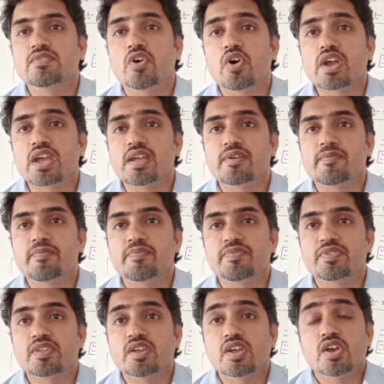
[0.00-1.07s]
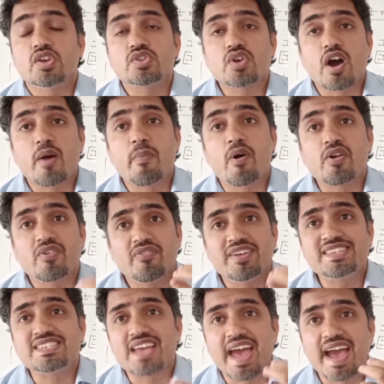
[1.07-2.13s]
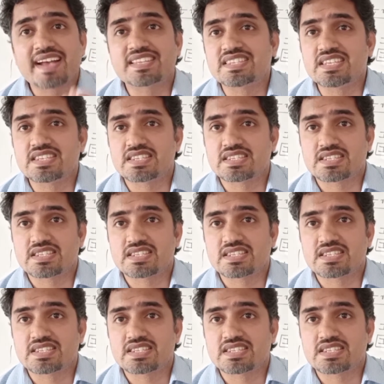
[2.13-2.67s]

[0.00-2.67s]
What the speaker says: Okay, so about which axis